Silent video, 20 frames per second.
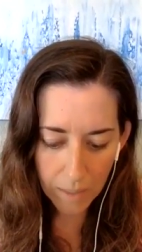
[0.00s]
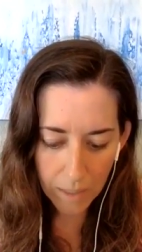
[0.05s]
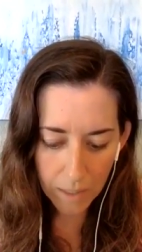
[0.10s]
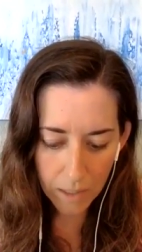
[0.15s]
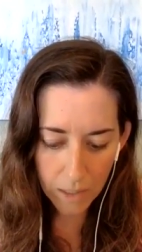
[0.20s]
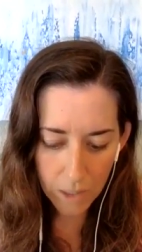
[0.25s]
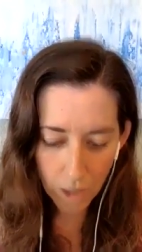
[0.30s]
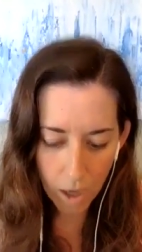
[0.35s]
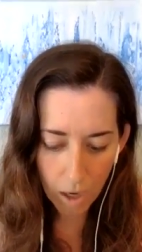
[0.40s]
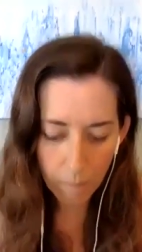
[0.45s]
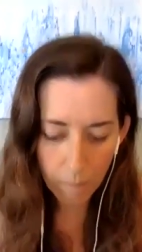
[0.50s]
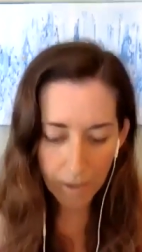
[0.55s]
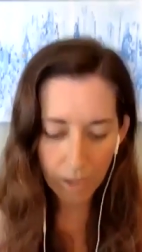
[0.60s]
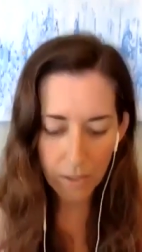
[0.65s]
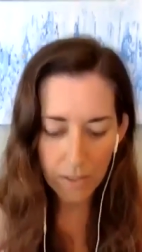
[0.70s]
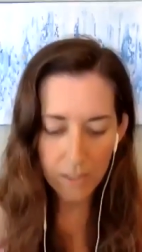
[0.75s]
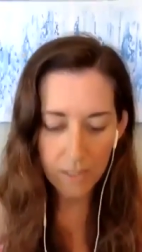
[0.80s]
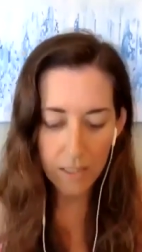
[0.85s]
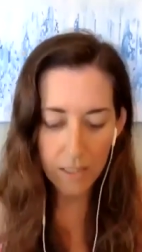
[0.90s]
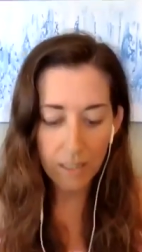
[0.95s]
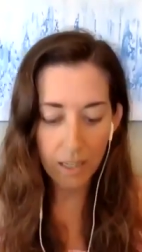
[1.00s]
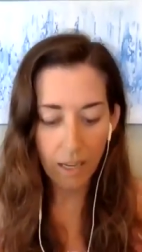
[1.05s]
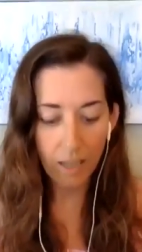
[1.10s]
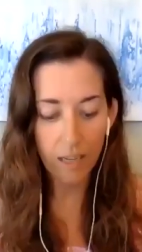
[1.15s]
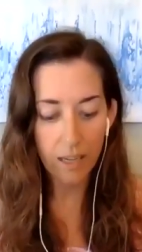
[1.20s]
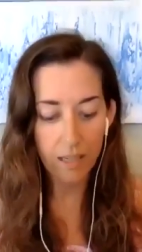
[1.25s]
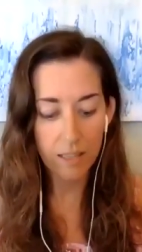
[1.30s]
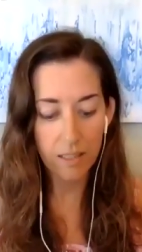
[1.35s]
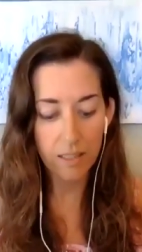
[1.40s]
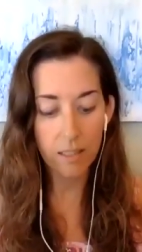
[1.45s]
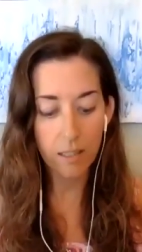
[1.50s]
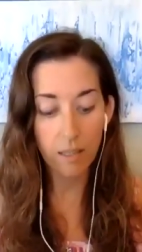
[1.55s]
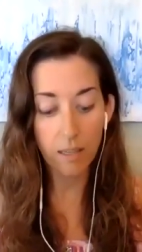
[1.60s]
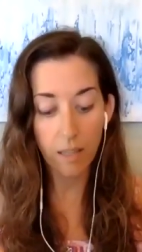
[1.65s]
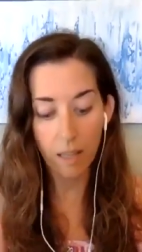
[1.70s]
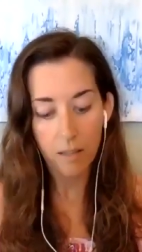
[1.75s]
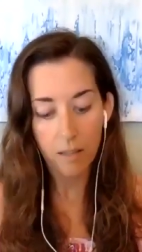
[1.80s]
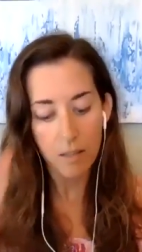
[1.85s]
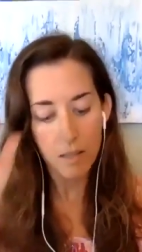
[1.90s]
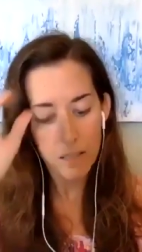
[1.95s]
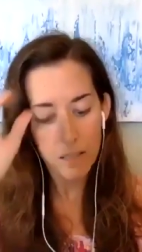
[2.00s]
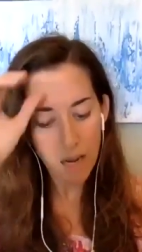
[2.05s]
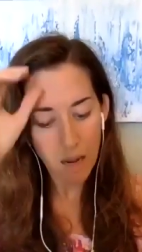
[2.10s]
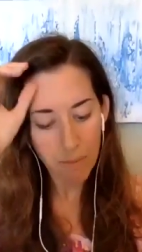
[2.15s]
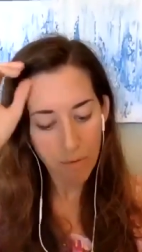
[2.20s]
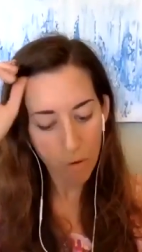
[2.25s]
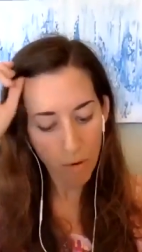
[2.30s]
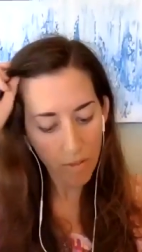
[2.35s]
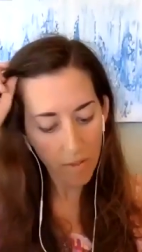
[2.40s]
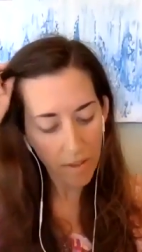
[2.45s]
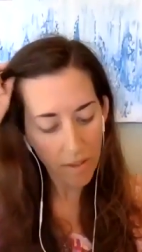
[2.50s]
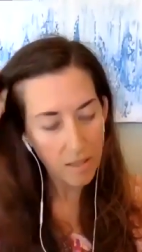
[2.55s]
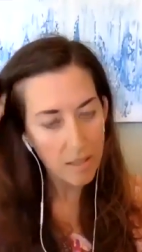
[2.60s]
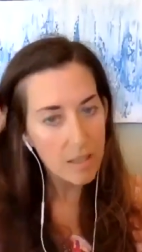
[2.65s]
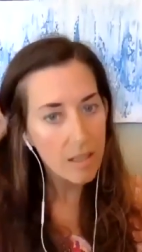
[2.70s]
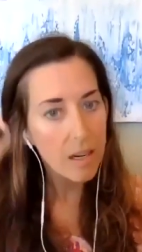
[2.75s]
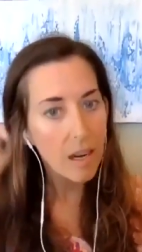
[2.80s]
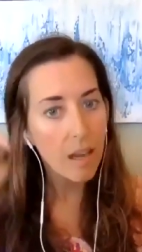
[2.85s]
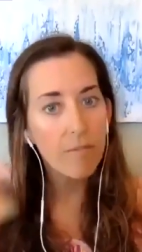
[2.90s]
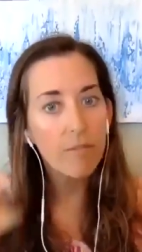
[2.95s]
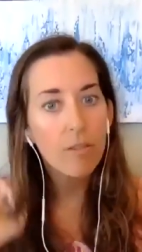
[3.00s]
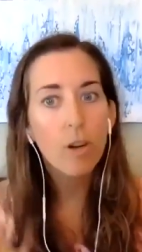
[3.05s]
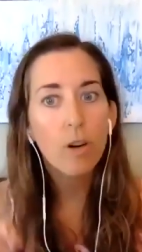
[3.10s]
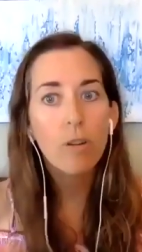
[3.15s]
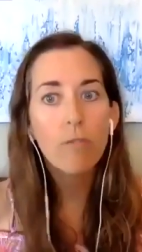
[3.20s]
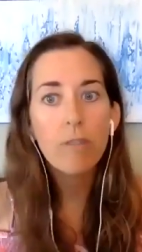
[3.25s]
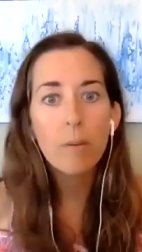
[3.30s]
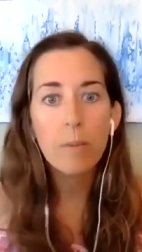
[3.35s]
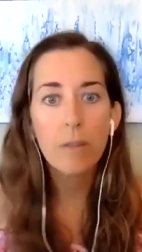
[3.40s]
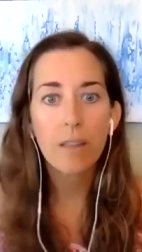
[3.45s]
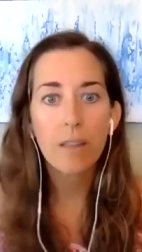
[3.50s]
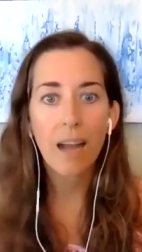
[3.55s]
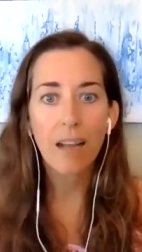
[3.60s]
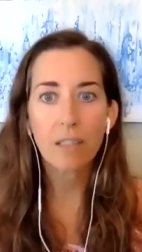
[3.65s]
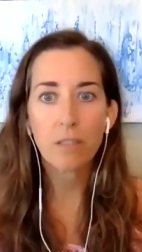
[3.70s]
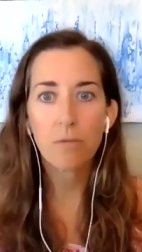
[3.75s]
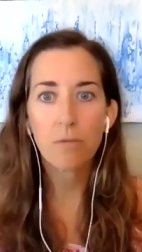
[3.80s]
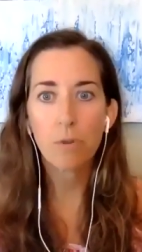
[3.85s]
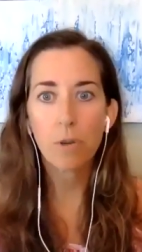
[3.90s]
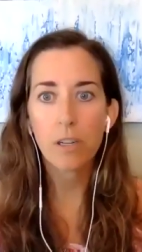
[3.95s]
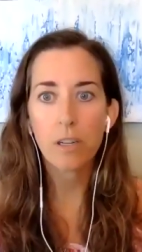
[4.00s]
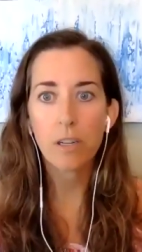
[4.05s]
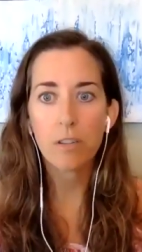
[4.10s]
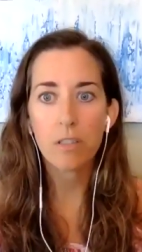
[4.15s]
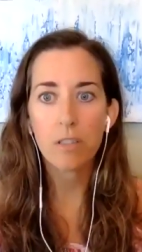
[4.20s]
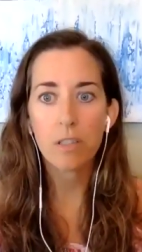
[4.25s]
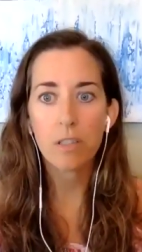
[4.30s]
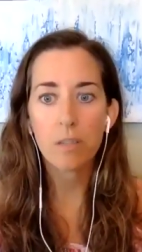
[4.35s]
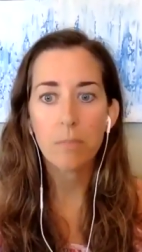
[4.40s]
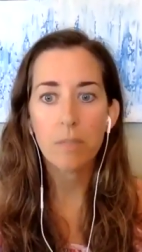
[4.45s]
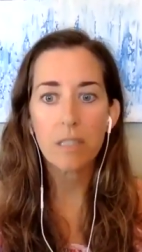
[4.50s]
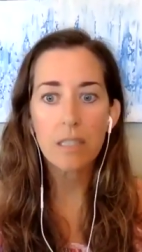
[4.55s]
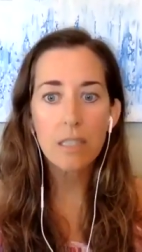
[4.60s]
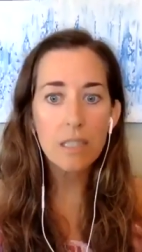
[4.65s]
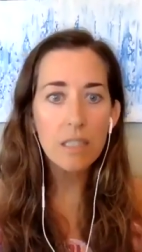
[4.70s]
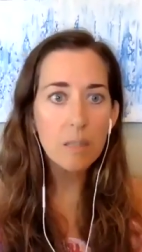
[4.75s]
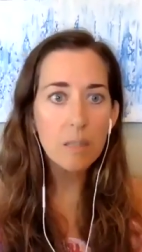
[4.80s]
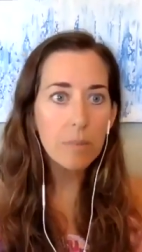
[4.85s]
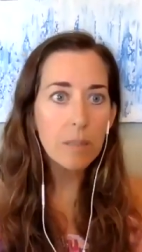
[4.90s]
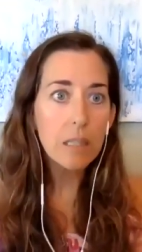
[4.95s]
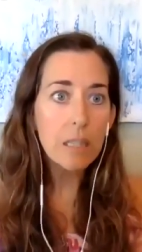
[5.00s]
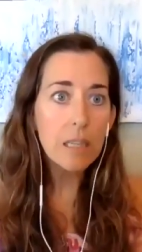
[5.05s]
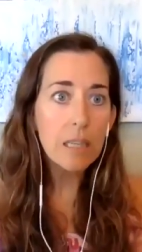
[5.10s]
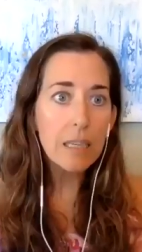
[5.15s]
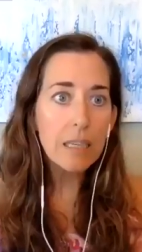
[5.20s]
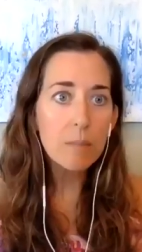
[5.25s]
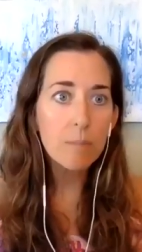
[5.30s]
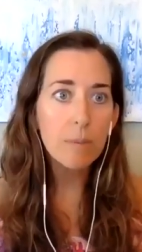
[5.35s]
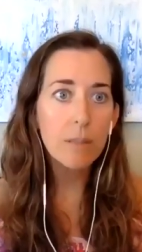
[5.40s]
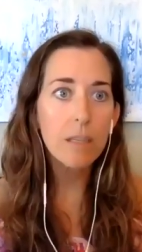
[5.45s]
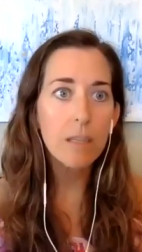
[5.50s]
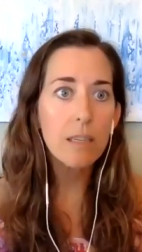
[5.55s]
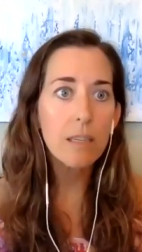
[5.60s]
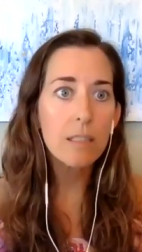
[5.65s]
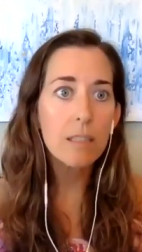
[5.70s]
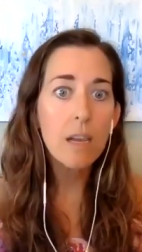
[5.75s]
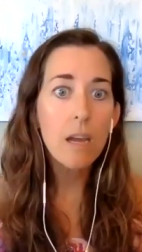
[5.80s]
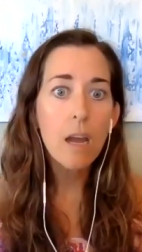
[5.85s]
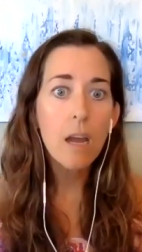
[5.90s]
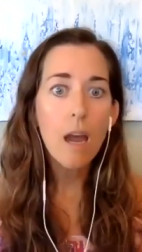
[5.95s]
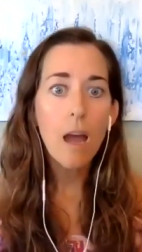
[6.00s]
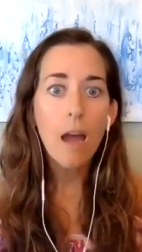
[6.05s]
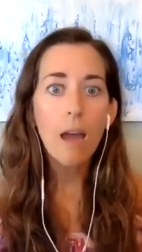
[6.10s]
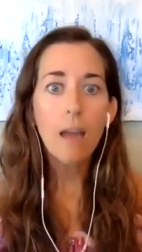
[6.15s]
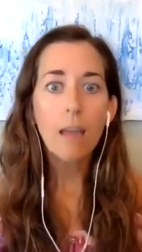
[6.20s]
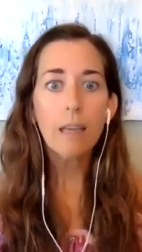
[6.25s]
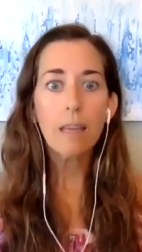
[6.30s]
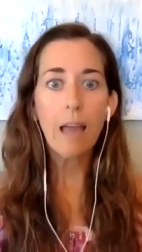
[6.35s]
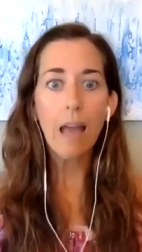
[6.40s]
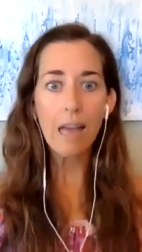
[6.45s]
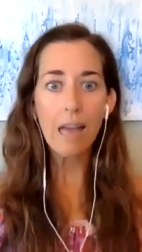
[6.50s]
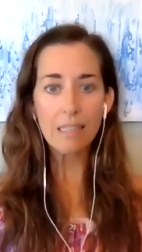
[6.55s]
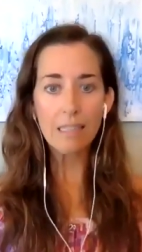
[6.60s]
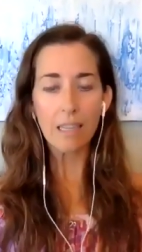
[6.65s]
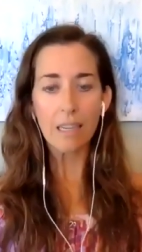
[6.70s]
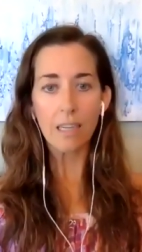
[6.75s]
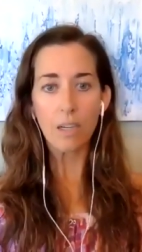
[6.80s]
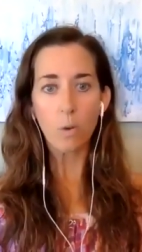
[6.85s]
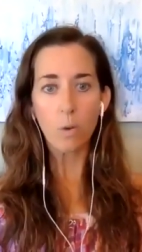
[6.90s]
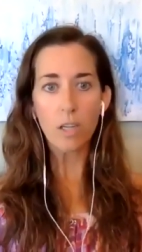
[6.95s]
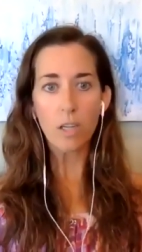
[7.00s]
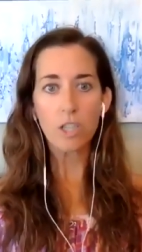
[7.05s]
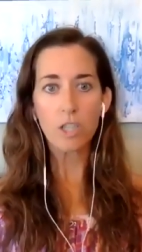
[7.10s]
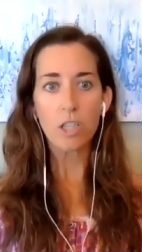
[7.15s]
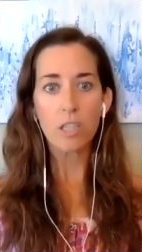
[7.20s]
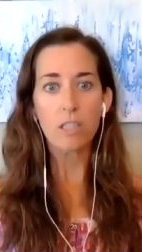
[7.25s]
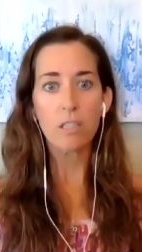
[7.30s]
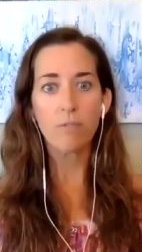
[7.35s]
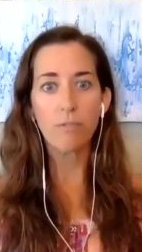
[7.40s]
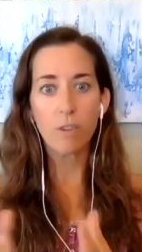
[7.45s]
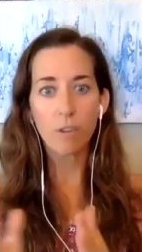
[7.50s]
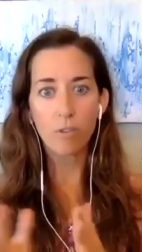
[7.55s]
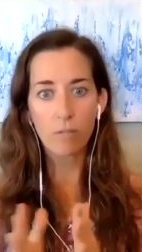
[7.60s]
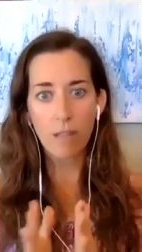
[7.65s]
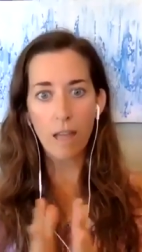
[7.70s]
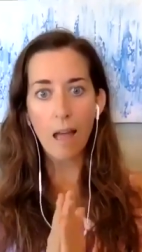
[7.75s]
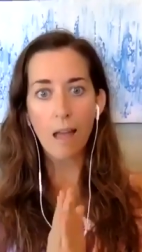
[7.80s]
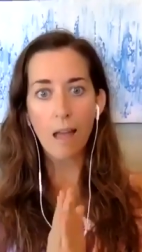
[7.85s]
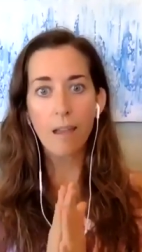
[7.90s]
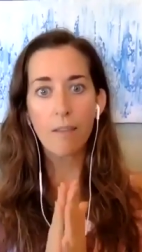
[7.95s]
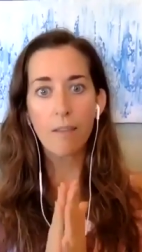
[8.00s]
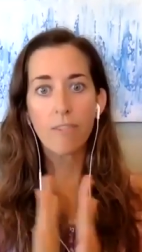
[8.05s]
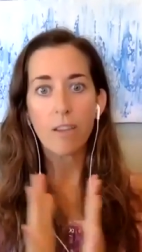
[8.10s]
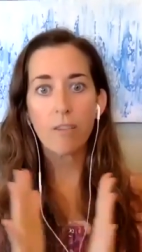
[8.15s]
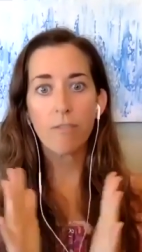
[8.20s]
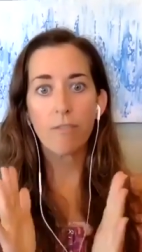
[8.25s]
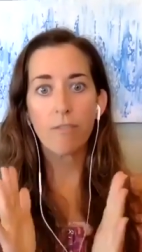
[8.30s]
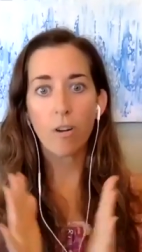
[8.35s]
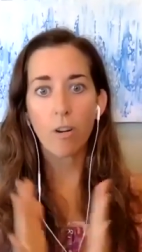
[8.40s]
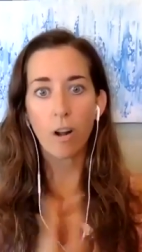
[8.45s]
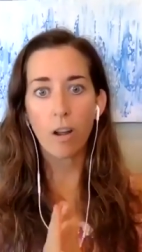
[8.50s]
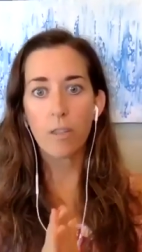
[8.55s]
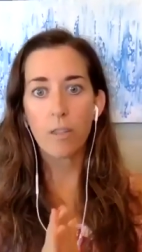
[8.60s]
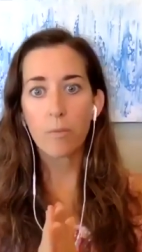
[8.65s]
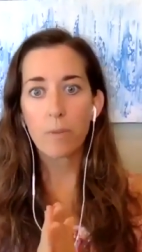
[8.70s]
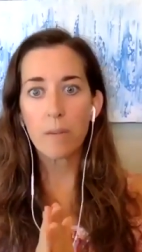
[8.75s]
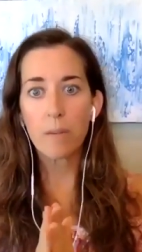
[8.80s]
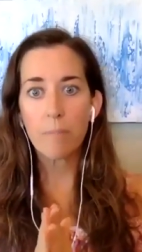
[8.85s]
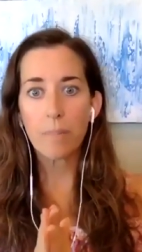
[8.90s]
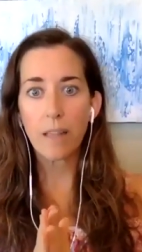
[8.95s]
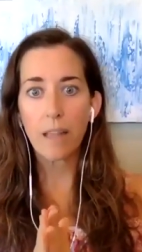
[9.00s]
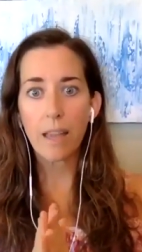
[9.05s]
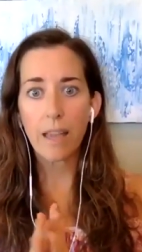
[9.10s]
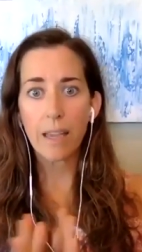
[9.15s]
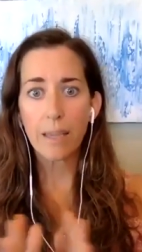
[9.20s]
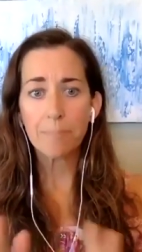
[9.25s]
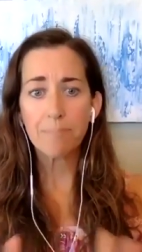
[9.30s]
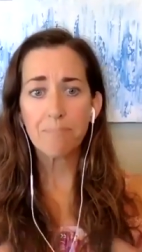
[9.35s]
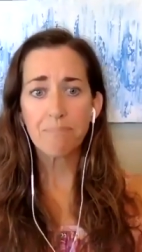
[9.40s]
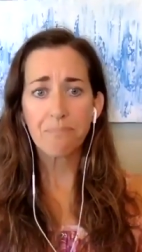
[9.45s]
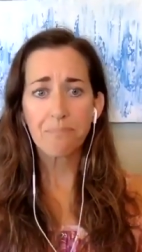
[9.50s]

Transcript: going to talk about today is again the top four things that I've learned from the last four years in business. Please, please ask any questions if you're live, if you're on the replay,